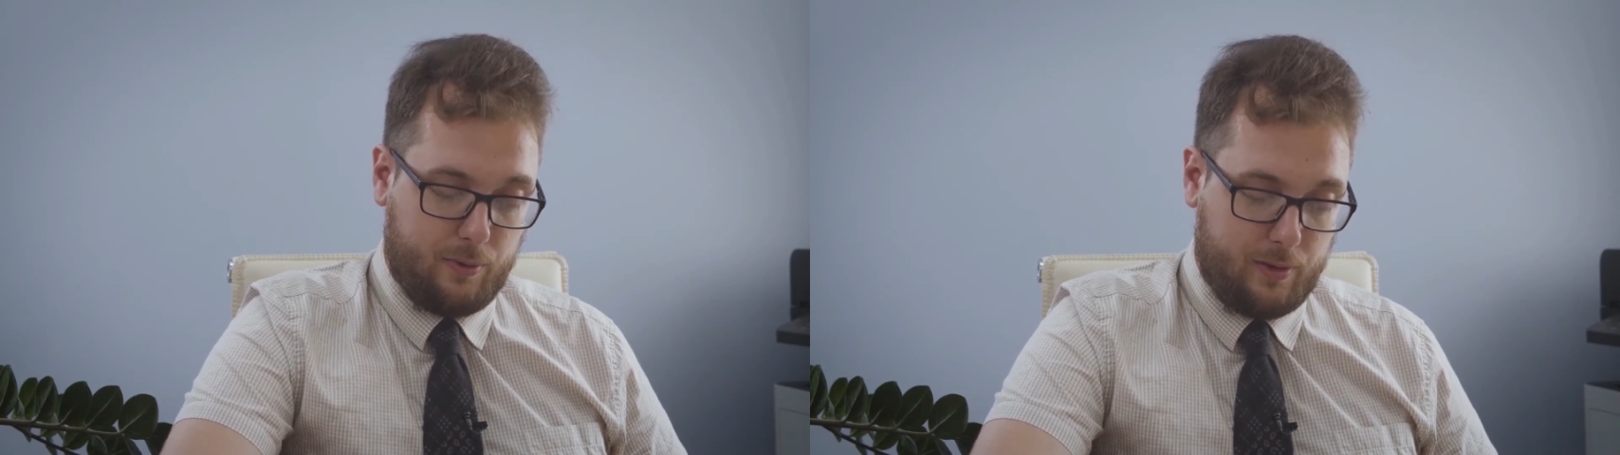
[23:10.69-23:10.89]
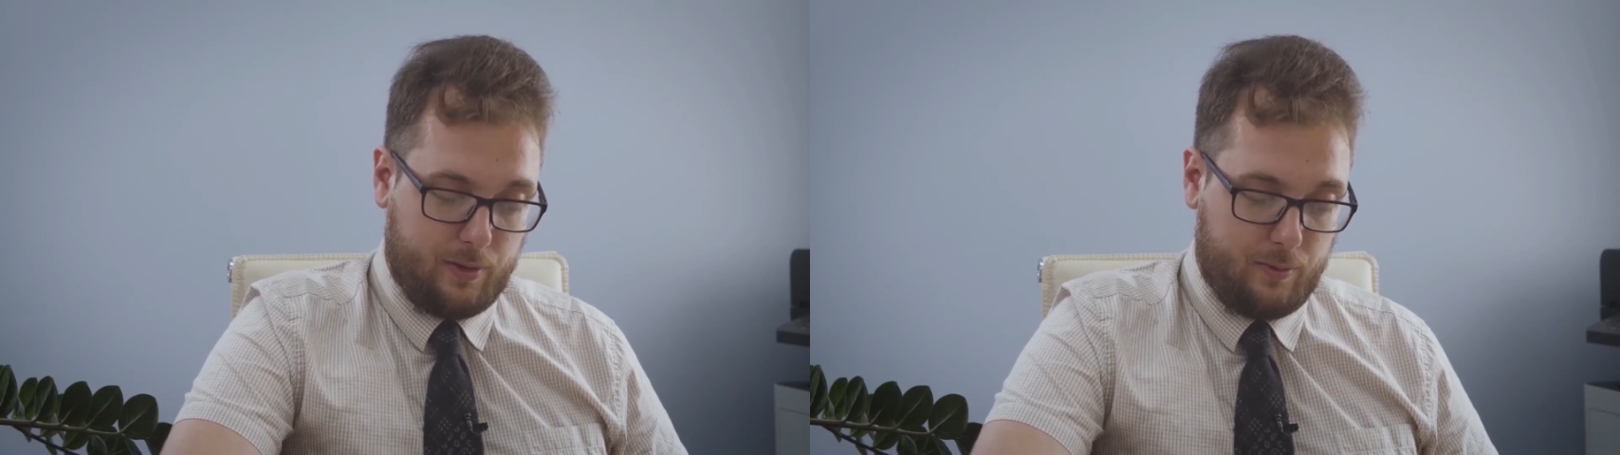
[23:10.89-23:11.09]

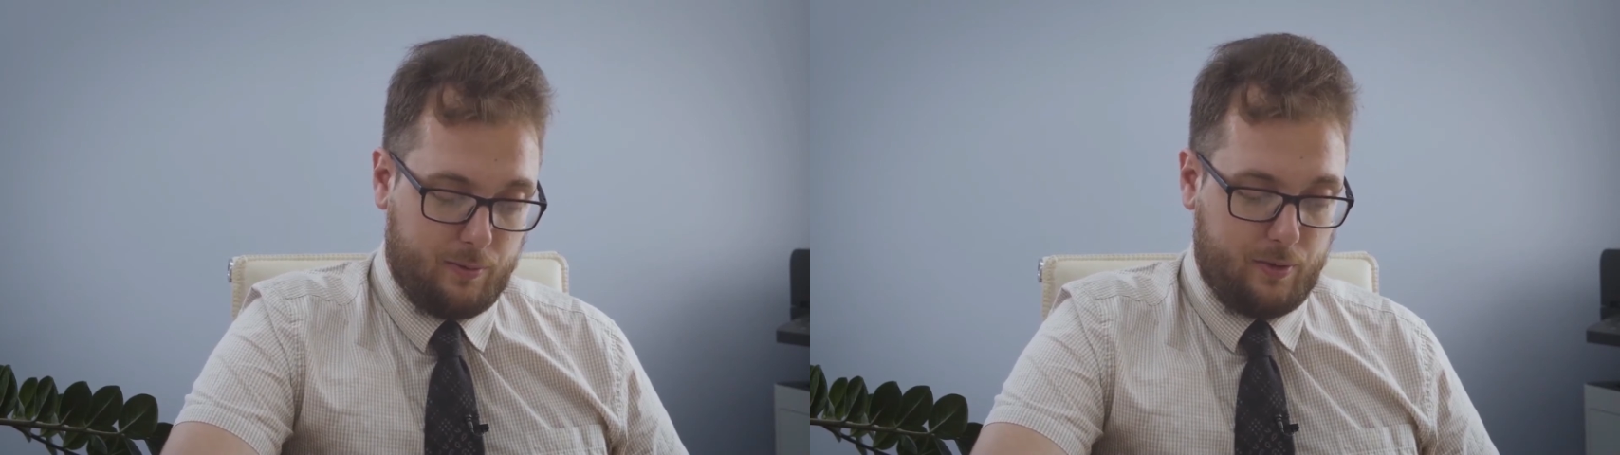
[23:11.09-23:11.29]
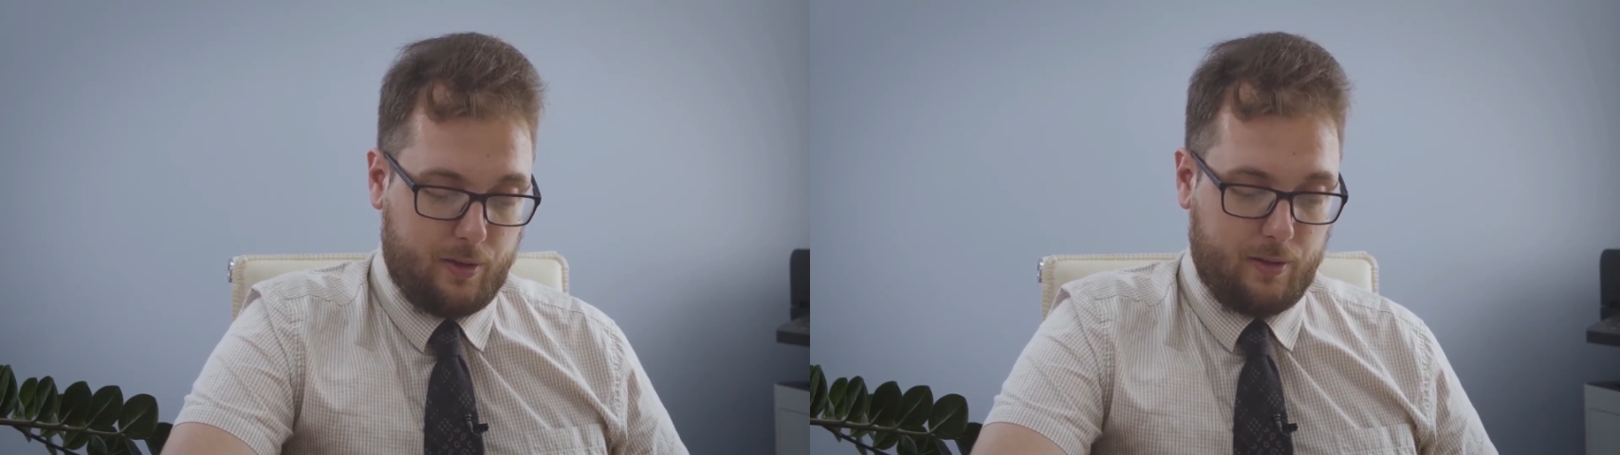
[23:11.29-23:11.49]

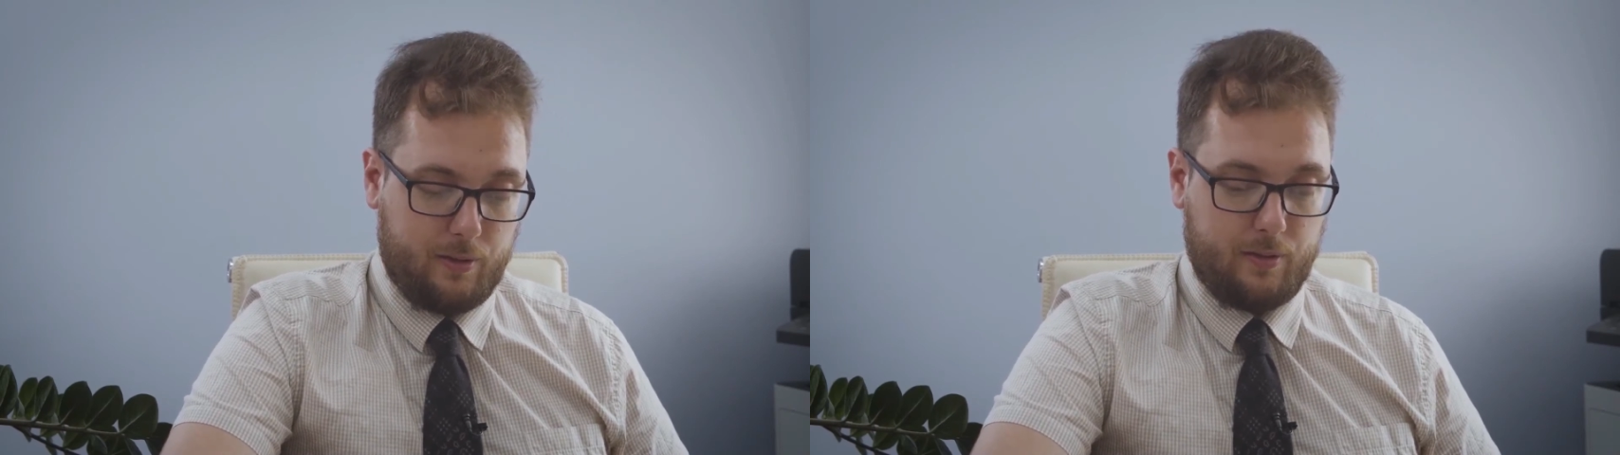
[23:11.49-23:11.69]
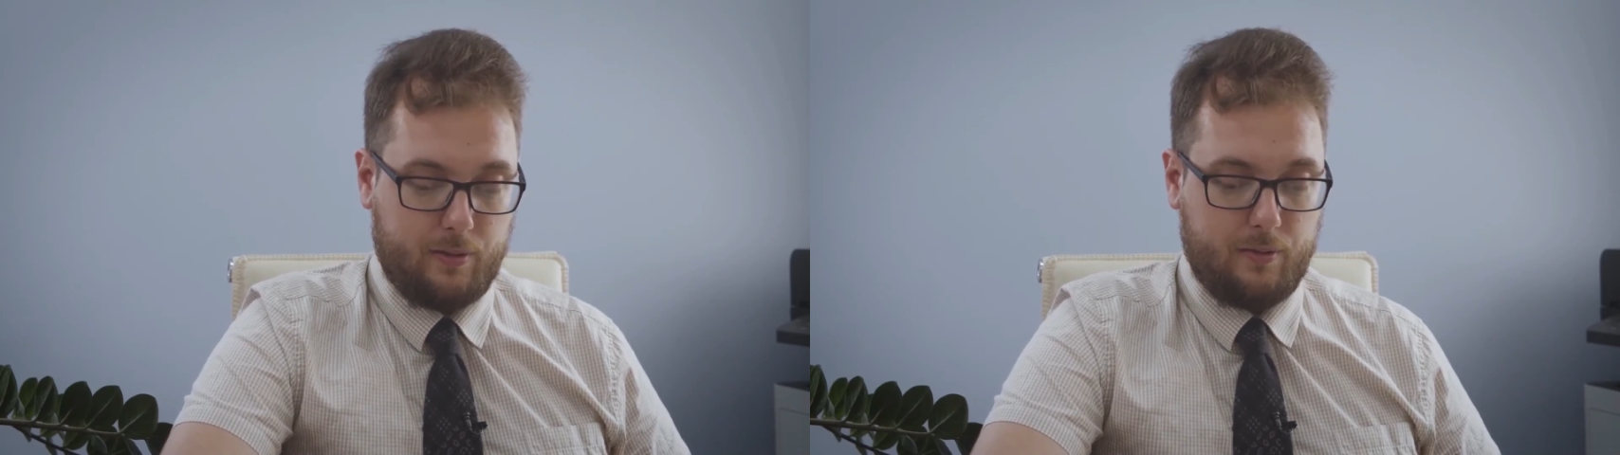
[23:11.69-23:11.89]
curious
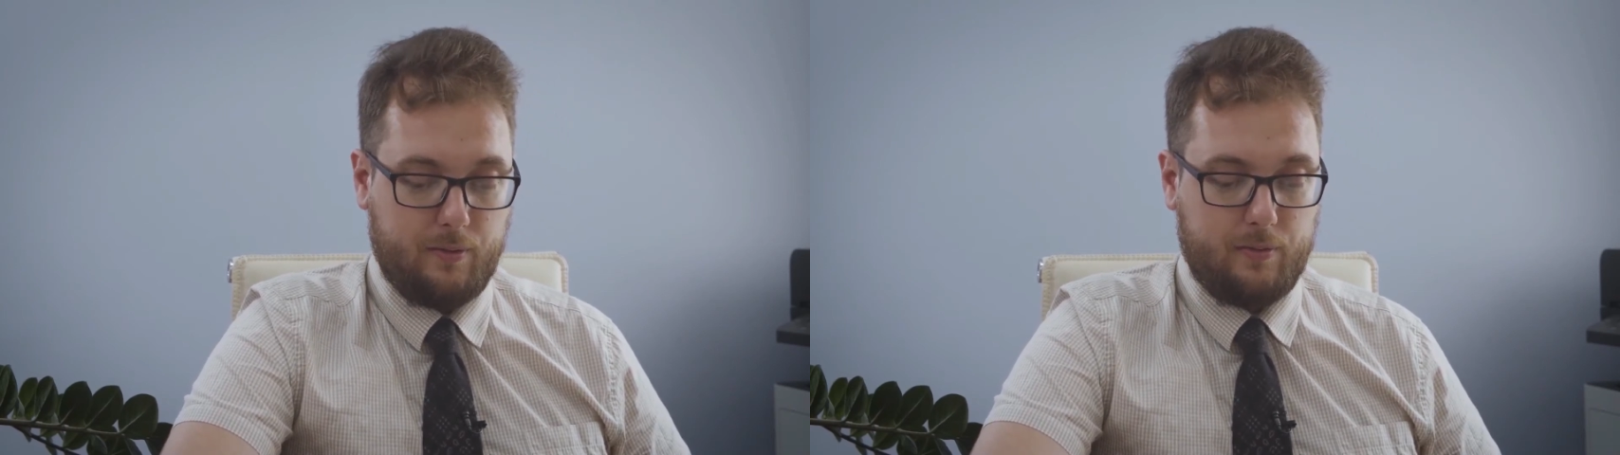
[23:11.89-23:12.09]
cases.